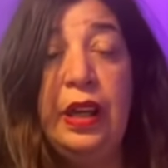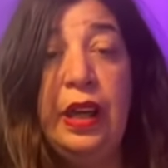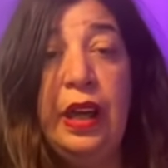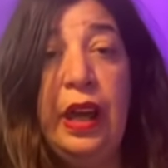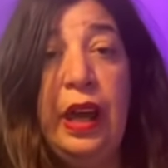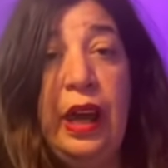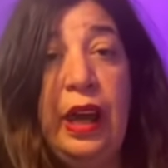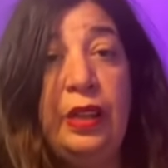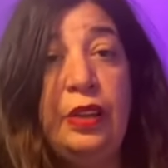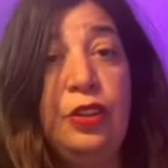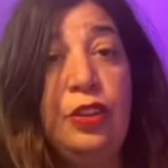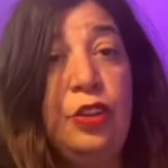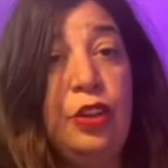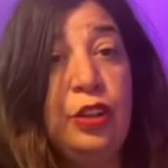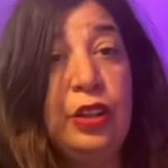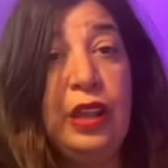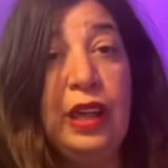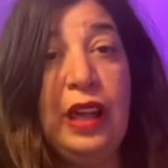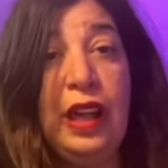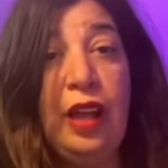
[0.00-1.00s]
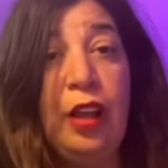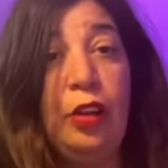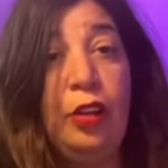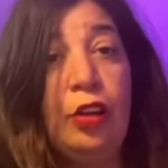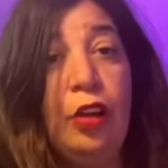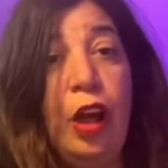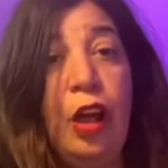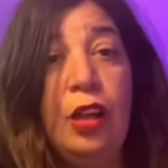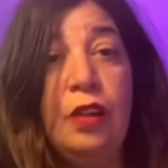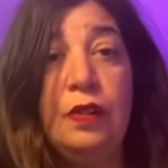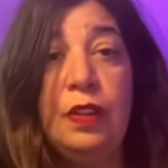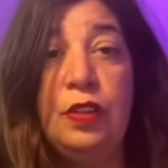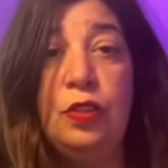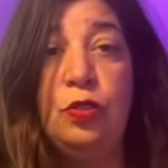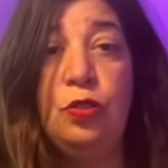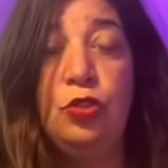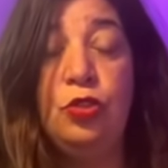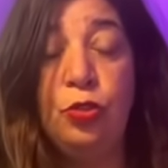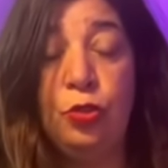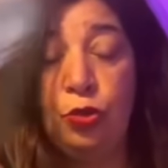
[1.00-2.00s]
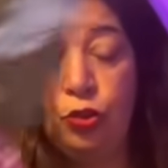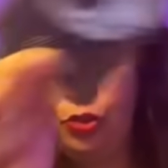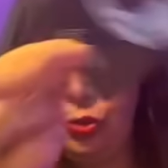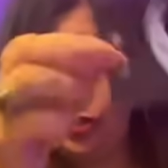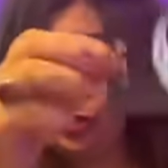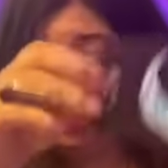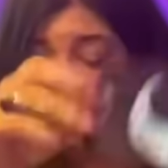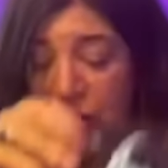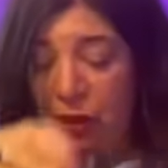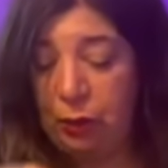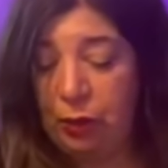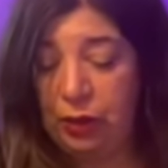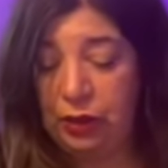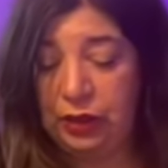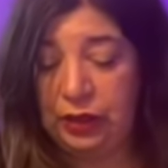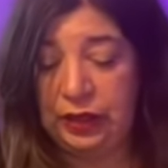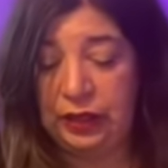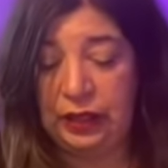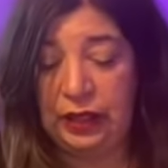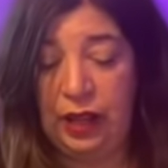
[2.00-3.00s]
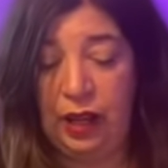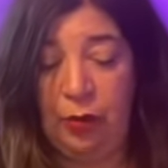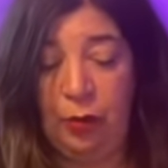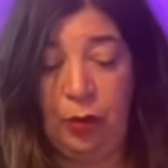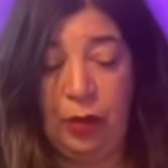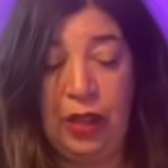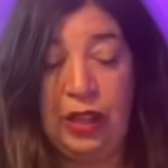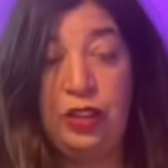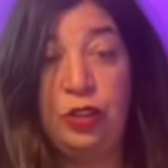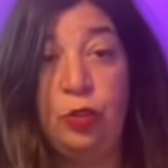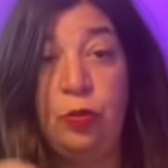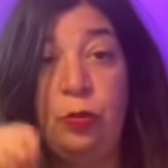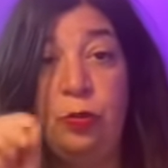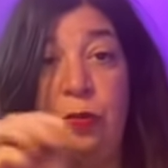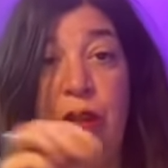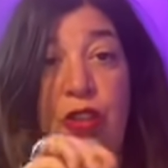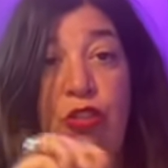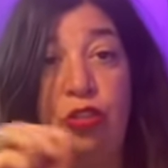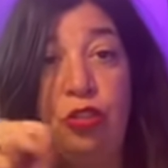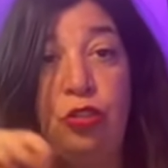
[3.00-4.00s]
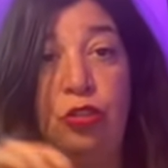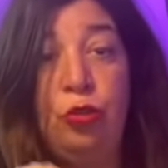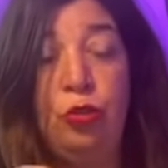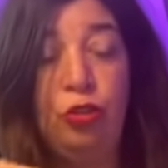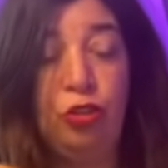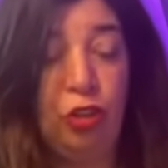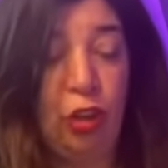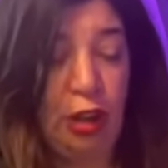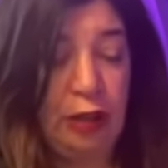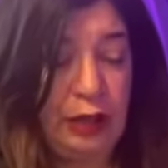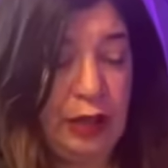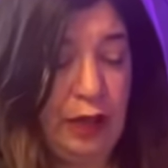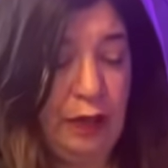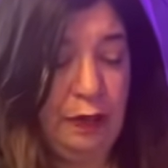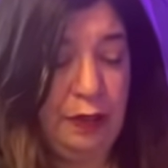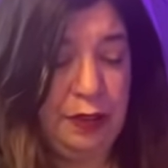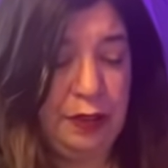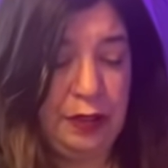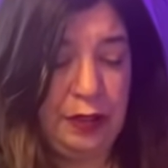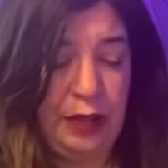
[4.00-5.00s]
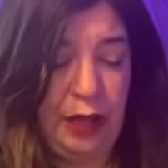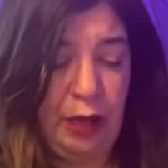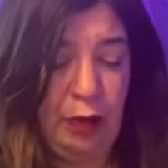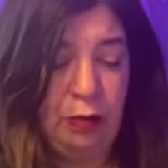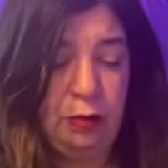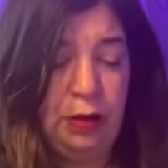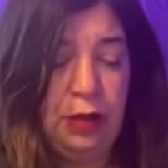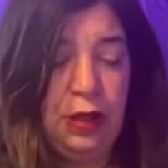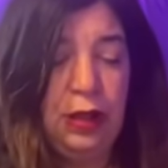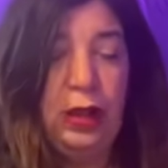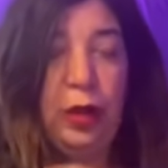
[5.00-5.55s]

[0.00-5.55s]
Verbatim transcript: And you're going to get a lot of unusual dreams around this time, okay? So make sure you jot everything down.